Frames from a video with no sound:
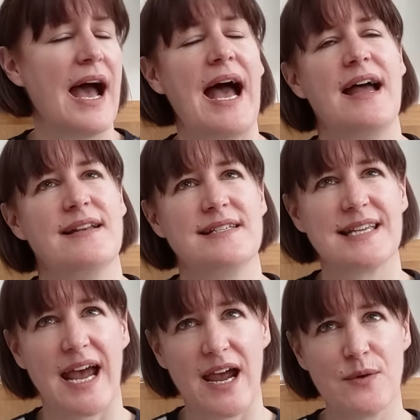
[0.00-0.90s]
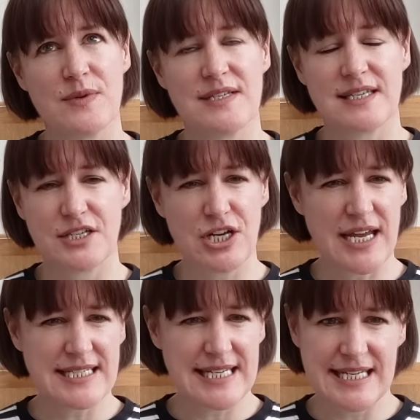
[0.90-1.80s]
and I was
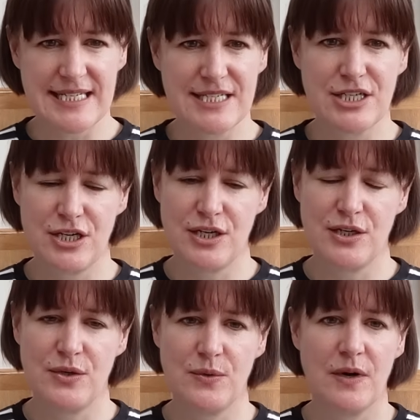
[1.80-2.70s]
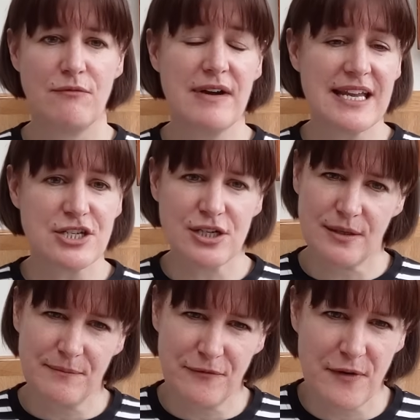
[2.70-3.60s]
chatting to
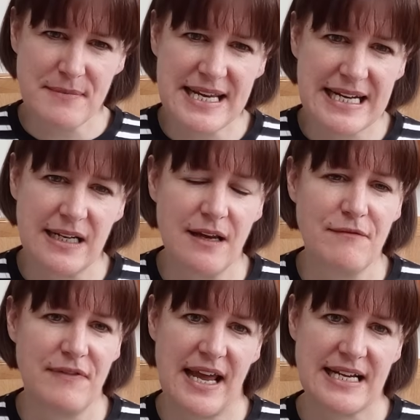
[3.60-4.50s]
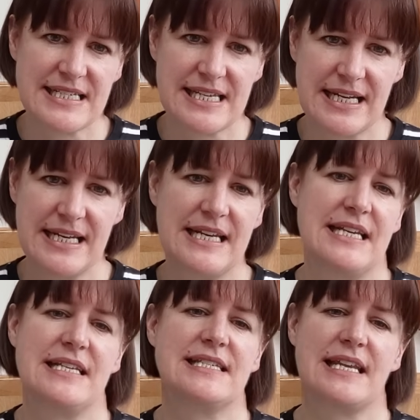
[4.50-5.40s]
Rachel from Needle and Flax
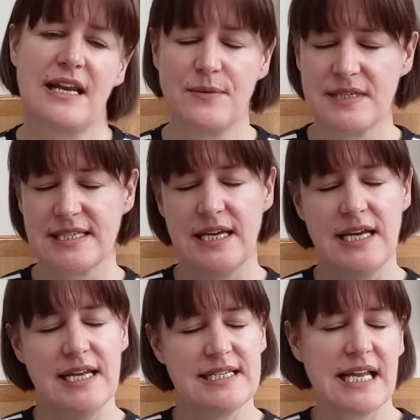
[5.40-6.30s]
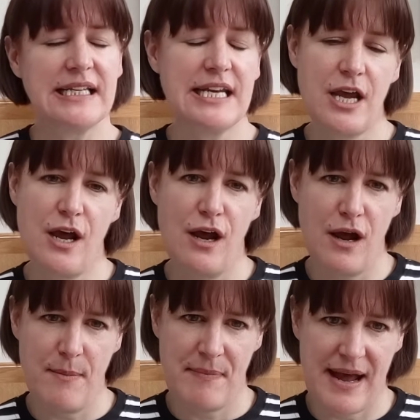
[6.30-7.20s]
Linens, and I was telling
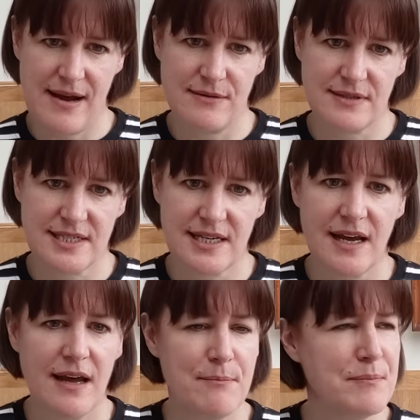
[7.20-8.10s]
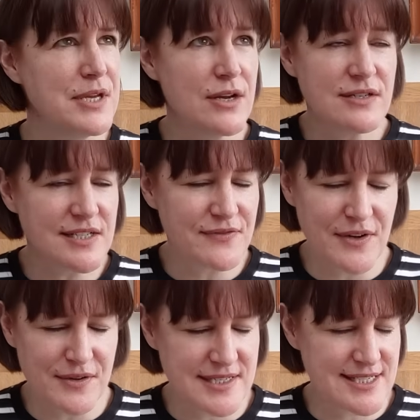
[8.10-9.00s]
her about a
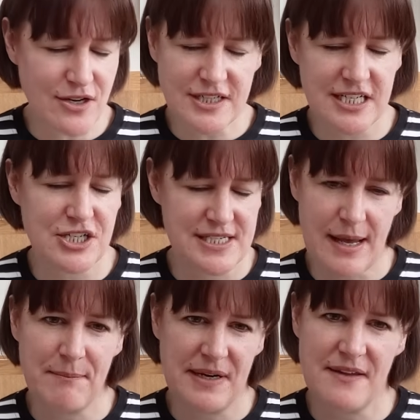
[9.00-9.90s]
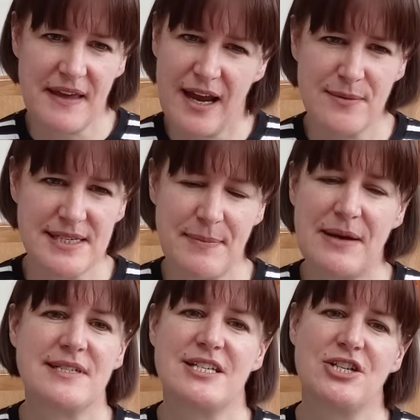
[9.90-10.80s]
beautiful Scottish sampler that I was
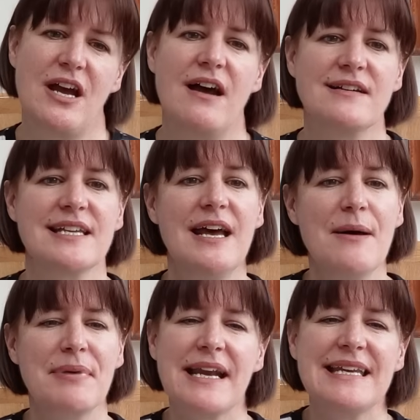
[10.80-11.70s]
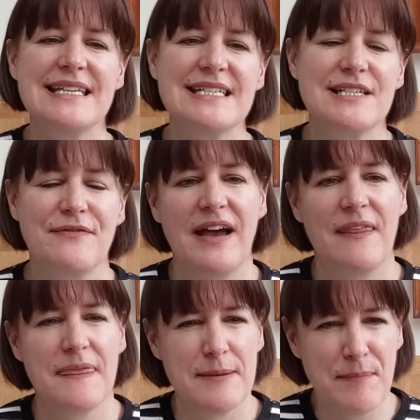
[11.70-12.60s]
about to chart, but I needed to
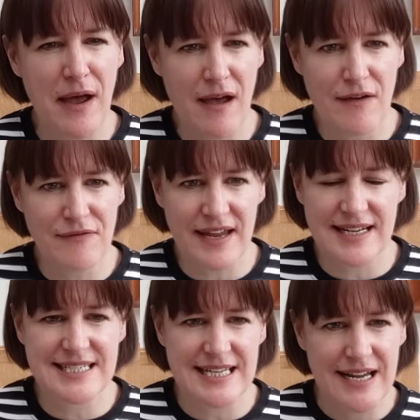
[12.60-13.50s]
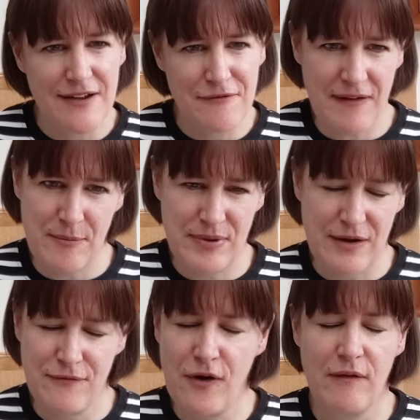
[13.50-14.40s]
find the perfect fabric
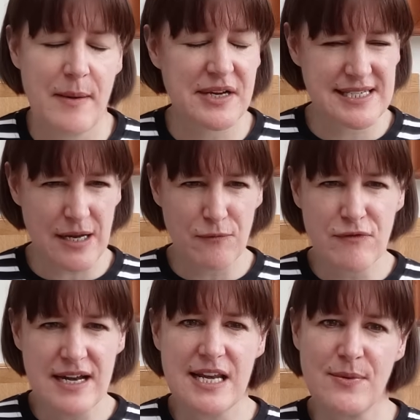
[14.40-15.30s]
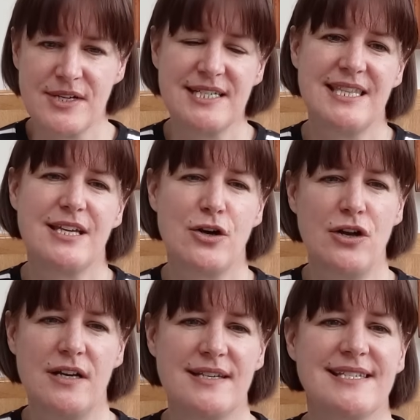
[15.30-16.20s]
for it because I really wanted the
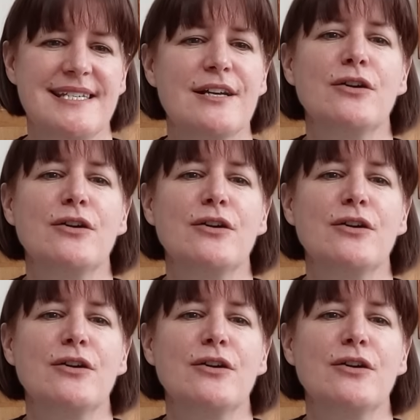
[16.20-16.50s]
colours to